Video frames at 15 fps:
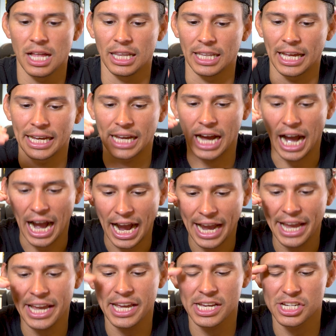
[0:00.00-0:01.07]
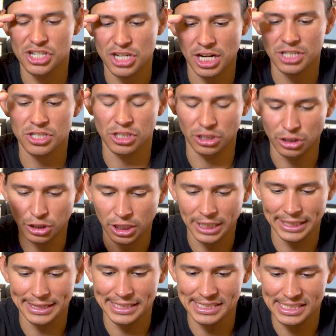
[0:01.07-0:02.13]
Like I just look
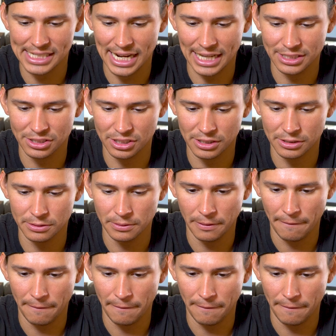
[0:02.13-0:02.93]
at this tattoo